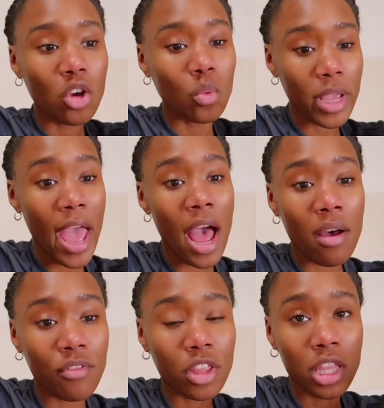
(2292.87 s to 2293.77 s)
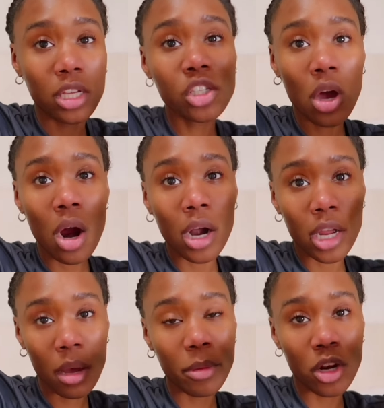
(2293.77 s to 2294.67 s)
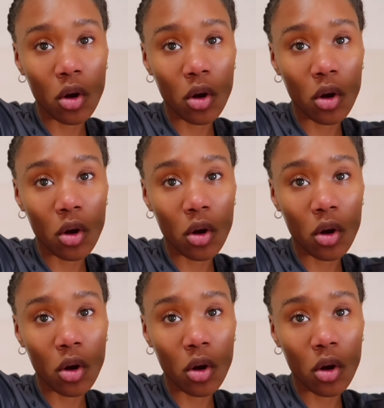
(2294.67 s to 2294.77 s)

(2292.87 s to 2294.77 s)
We have this car coming